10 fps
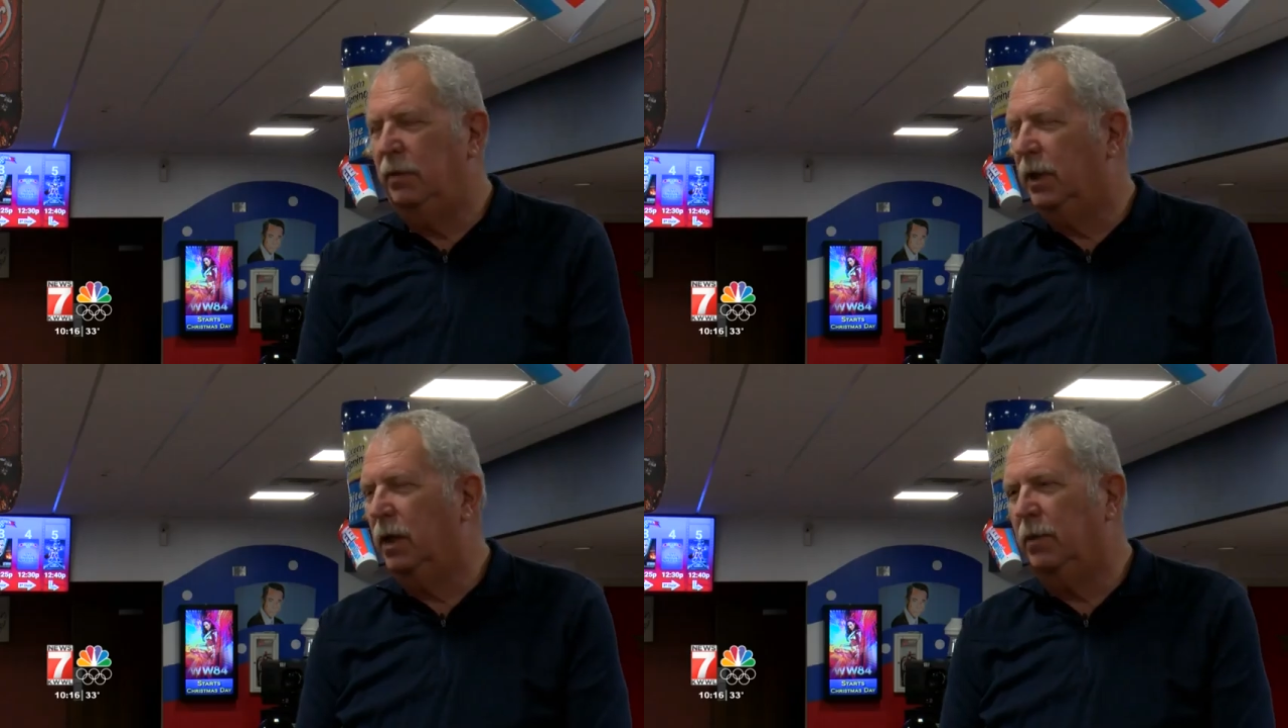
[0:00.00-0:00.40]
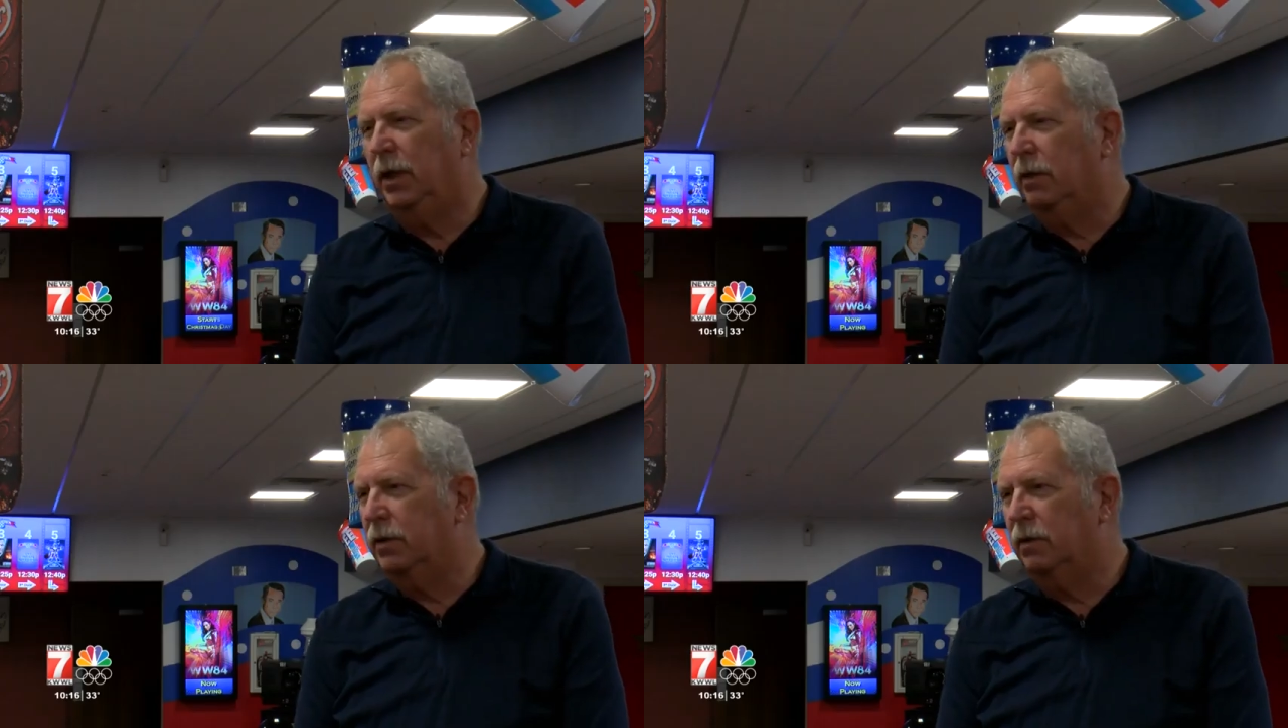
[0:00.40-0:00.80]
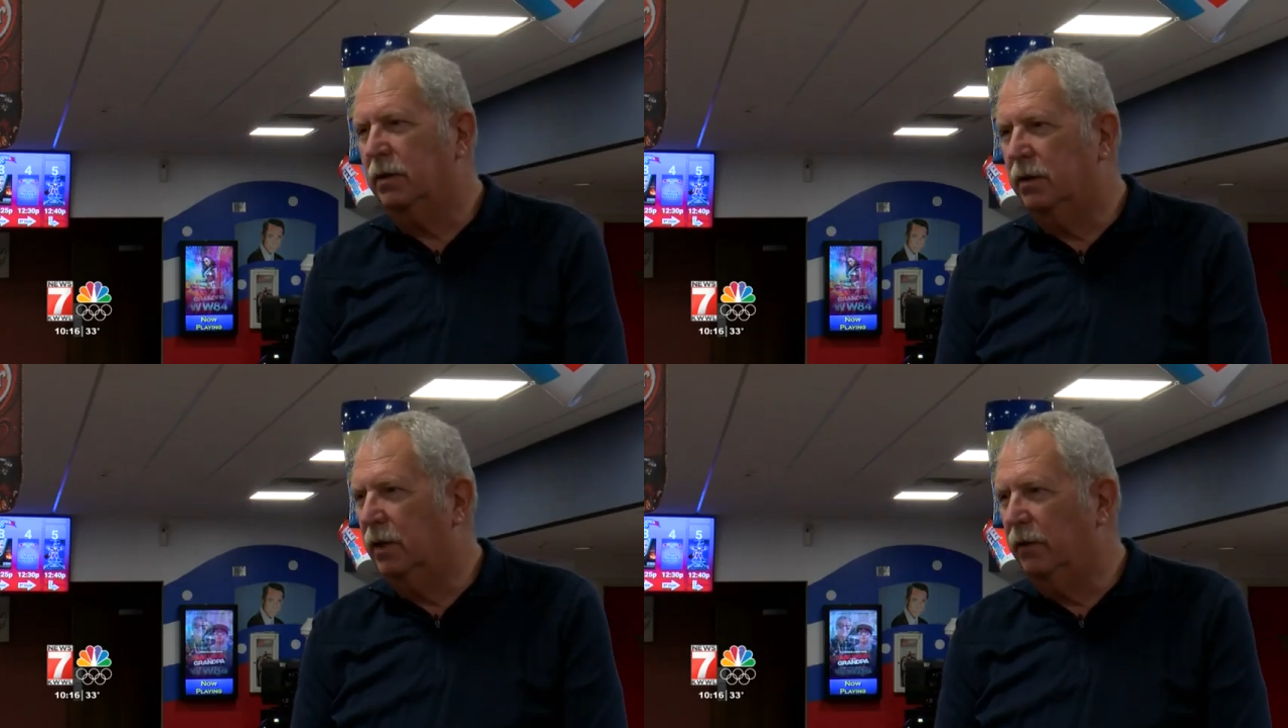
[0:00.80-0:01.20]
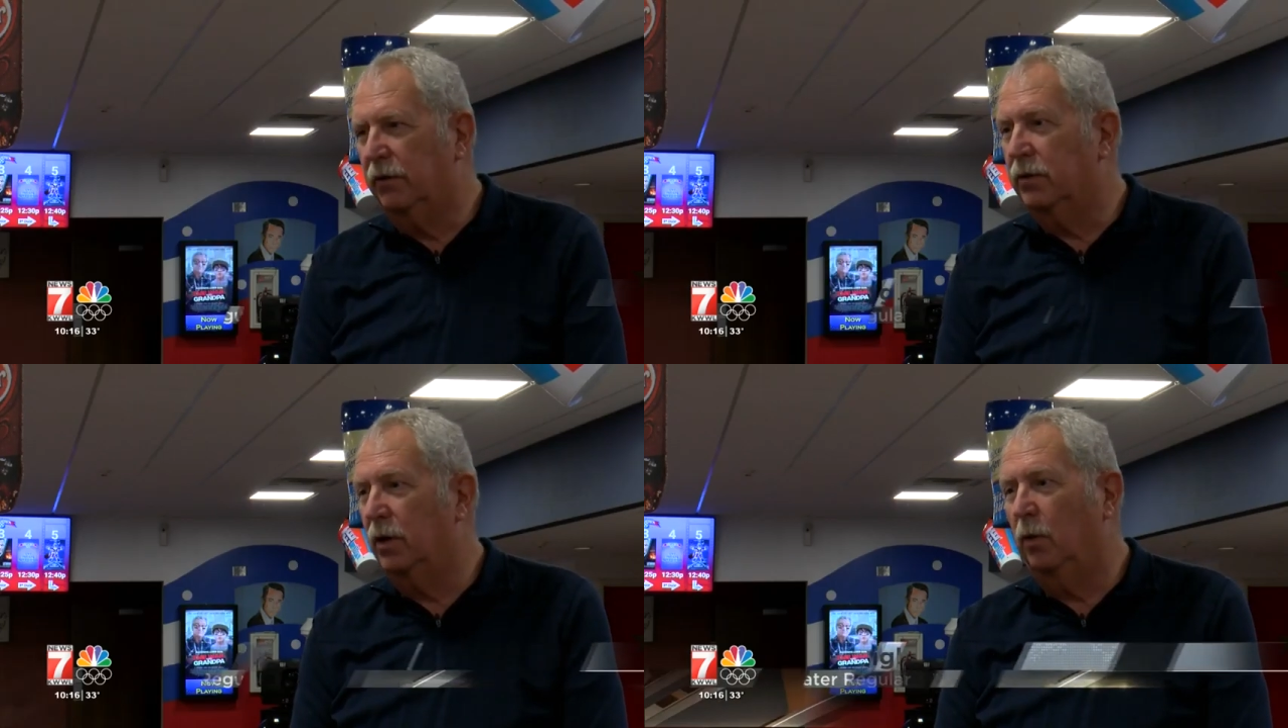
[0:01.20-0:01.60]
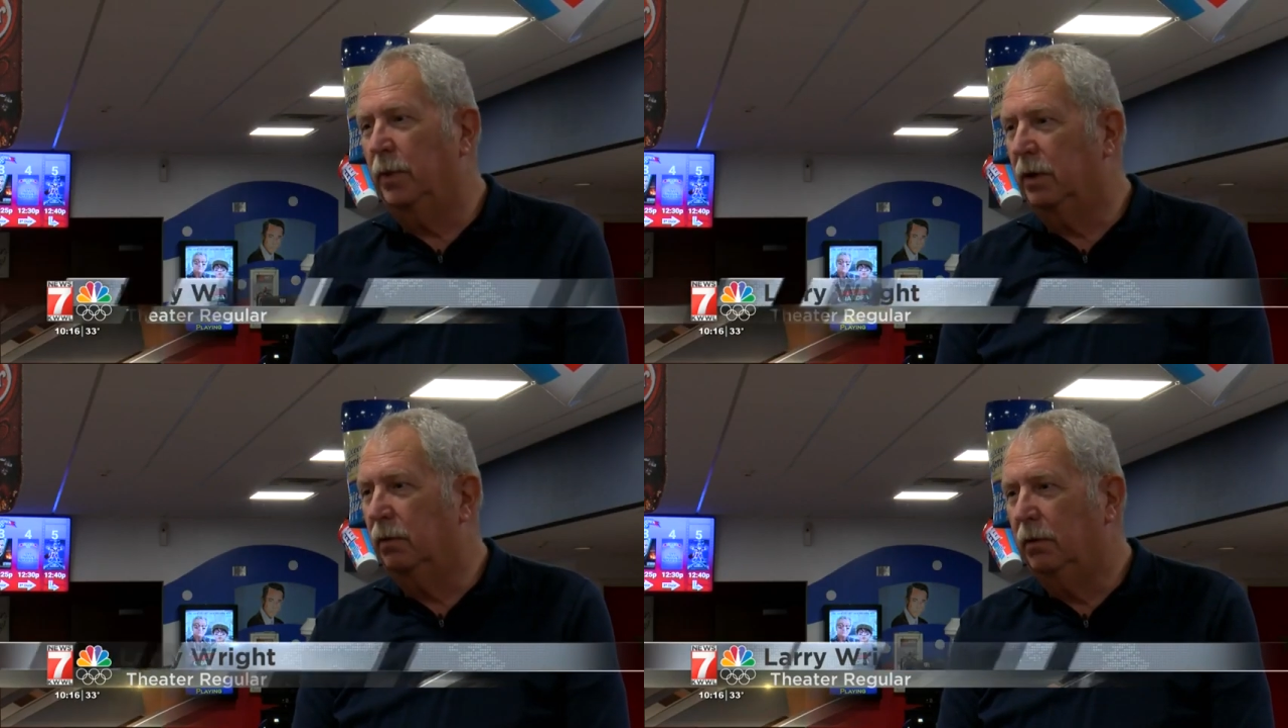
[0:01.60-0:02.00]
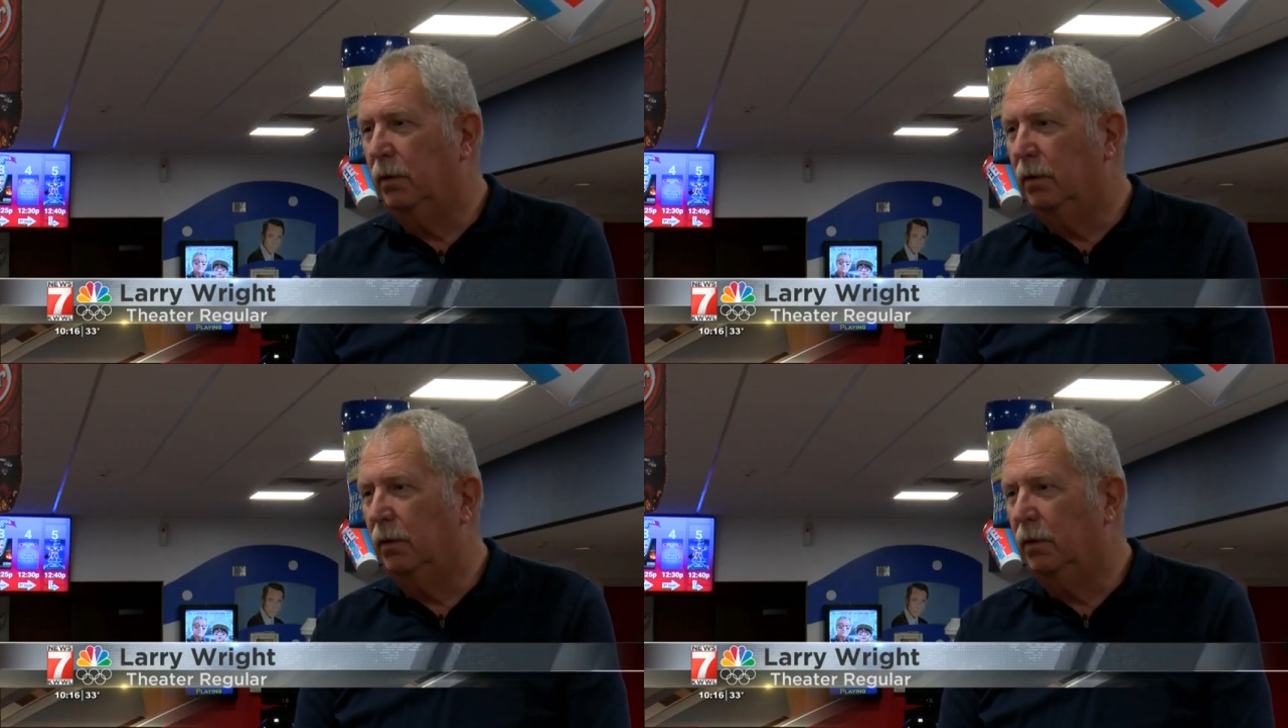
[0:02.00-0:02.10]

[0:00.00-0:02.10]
We've been coming here since he first opened.